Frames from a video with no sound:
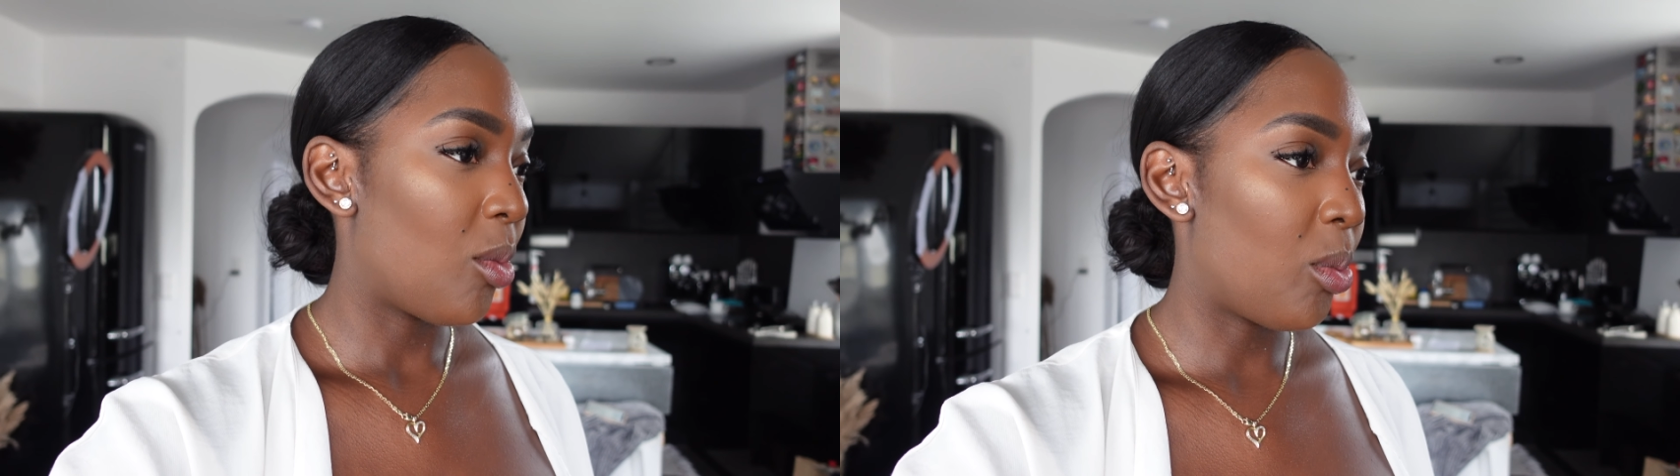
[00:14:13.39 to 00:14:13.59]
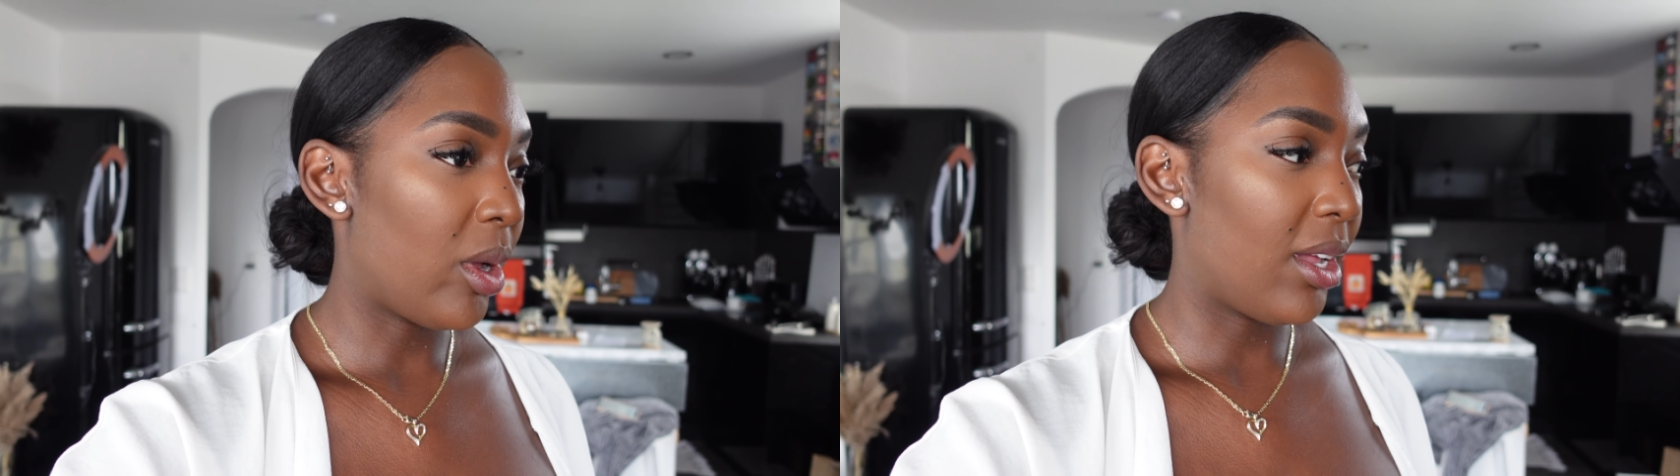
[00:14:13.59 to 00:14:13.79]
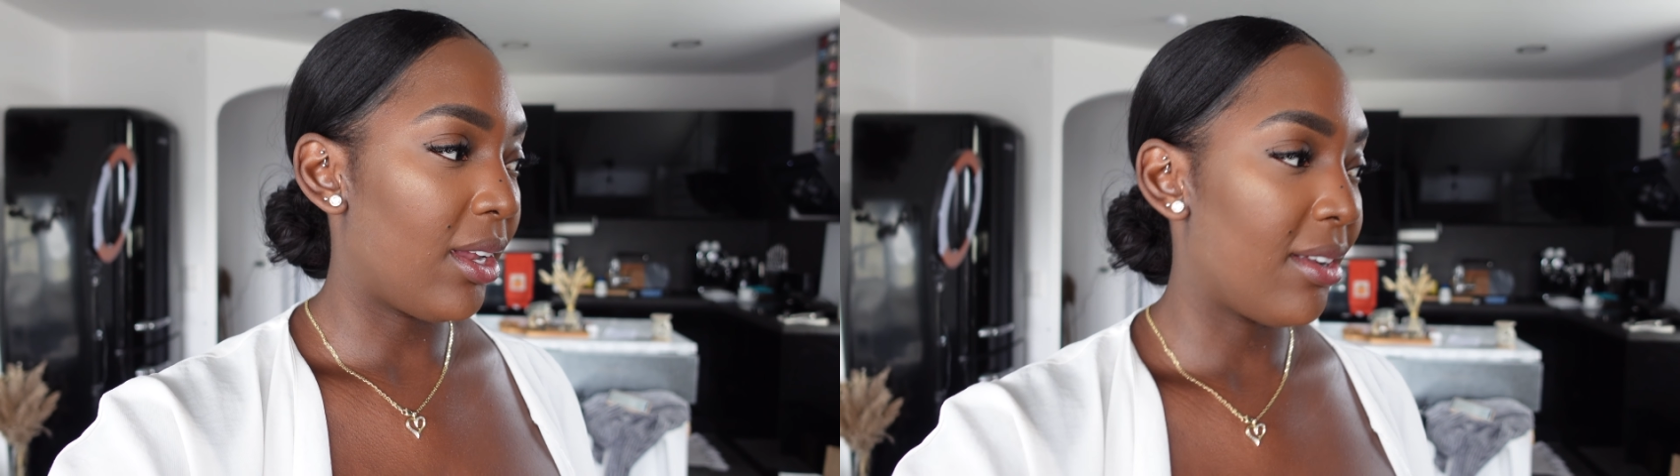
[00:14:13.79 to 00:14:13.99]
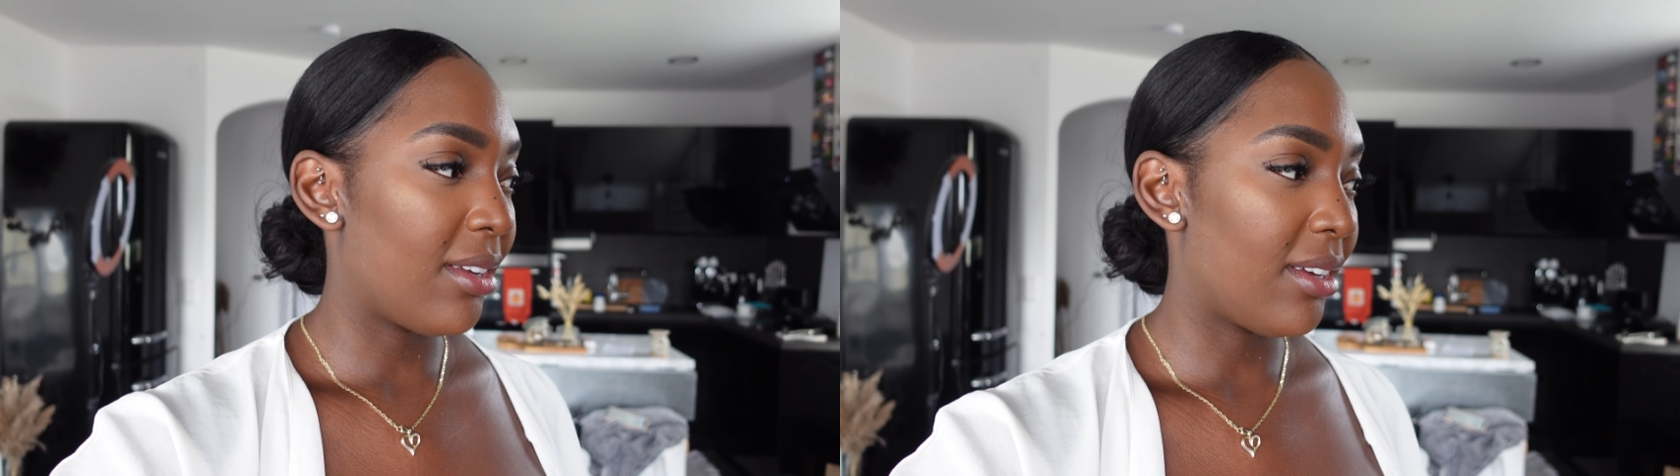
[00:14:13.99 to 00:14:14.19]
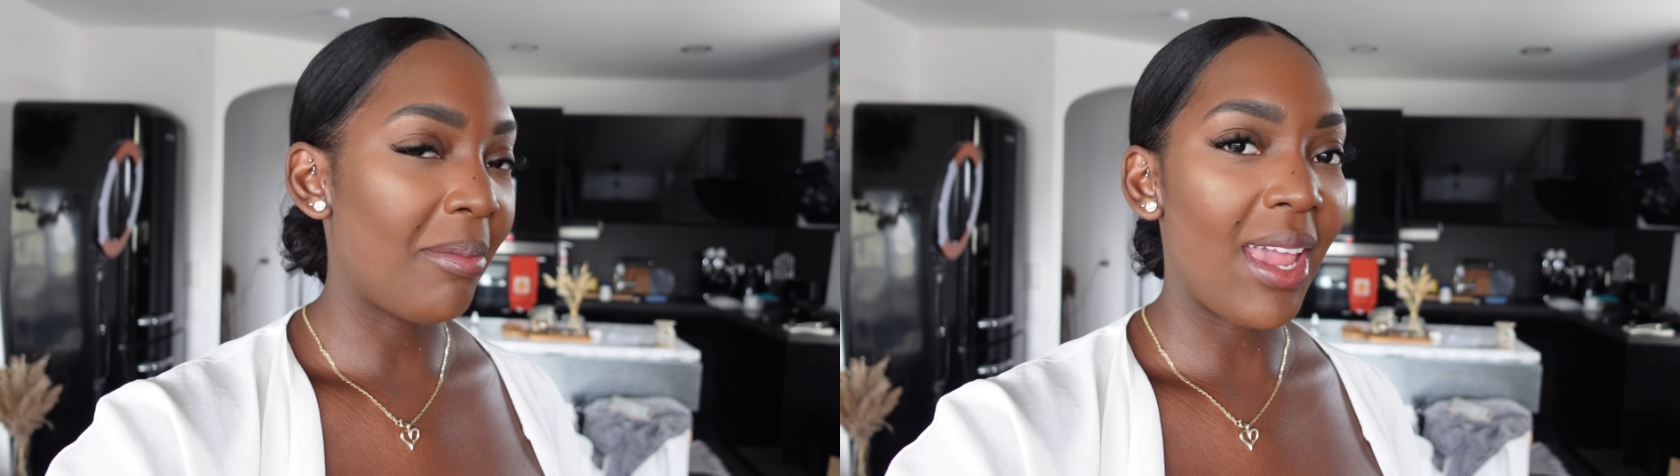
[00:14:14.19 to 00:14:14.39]

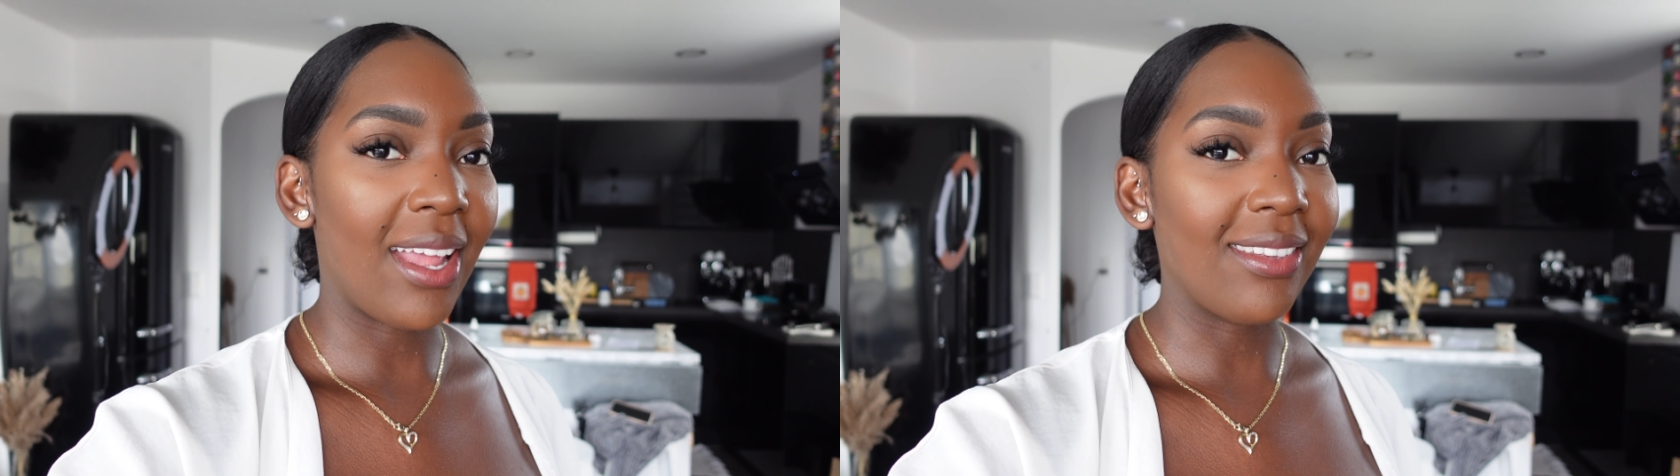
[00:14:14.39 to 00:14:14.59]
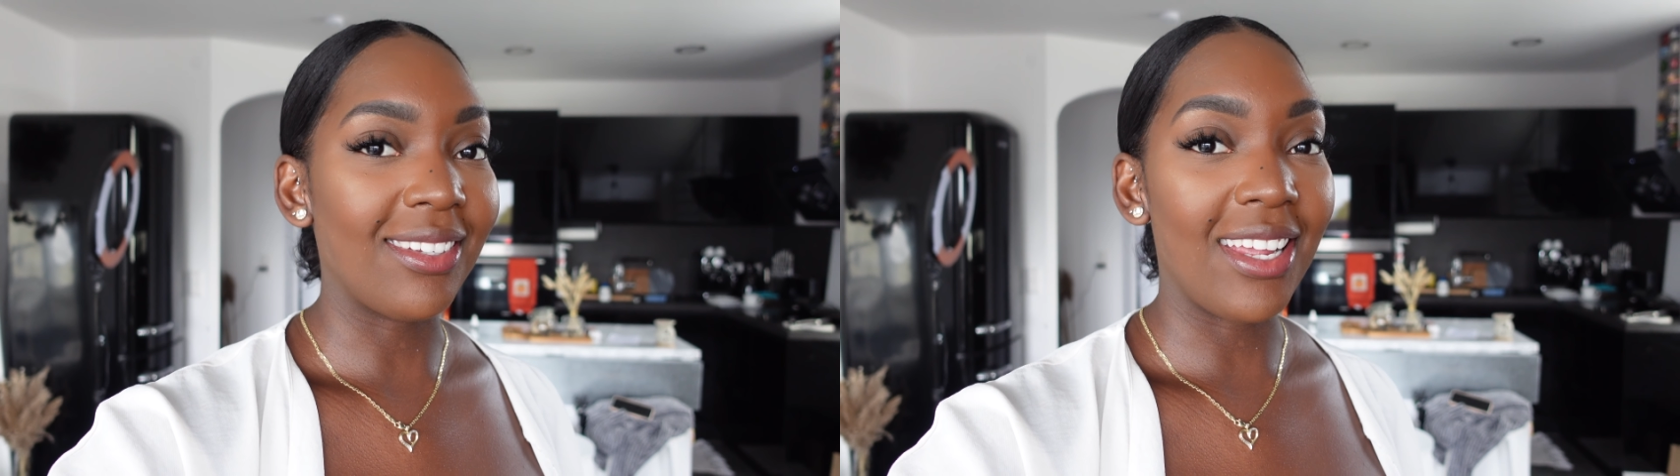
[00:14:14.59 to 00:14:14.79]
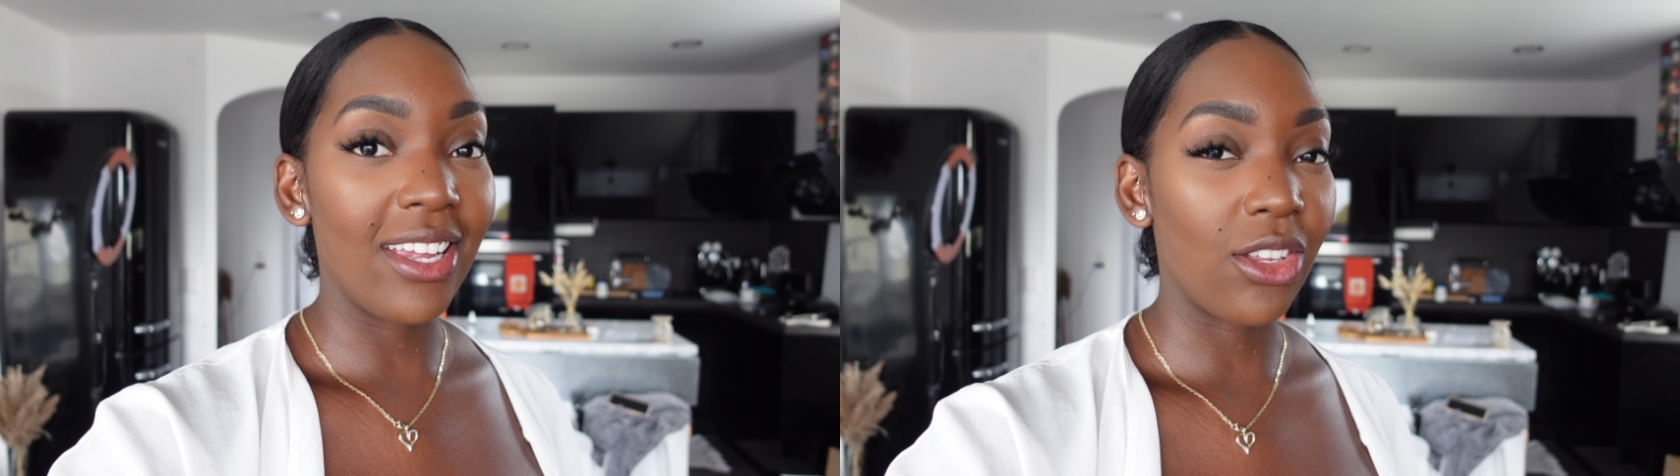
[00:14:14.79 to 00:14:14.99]
But man, today